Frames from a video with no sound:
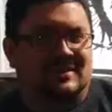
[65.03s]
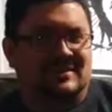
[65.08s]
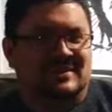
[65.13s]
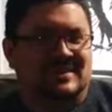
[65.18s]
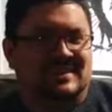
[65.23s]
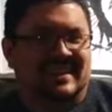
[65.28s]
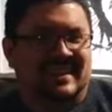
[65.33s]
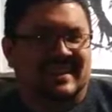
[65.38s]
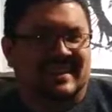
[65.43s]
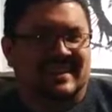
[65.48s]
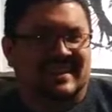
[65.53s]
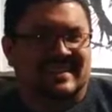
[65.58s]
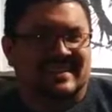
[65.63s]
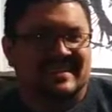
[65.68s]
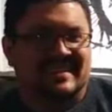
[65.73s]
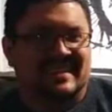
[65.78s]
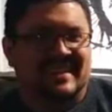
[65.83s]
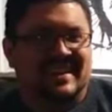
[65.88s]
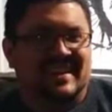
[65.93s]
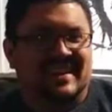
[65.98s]
was like this
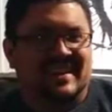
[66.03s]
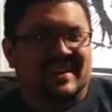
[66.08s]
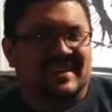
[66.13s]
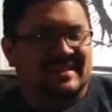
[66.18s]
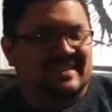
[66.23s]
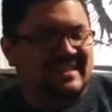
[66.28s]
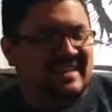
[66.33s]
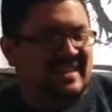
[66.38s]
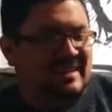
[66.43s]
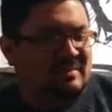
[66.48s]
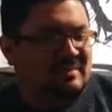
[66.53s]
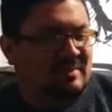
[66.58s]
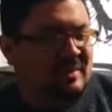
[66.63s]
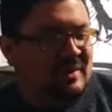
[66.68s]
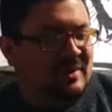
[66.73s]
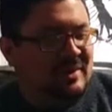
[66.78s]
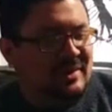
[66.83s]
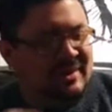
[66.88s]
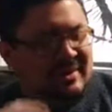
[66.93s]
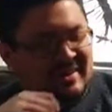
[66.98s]
dead
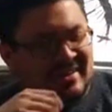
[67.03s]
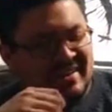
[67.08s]
poet,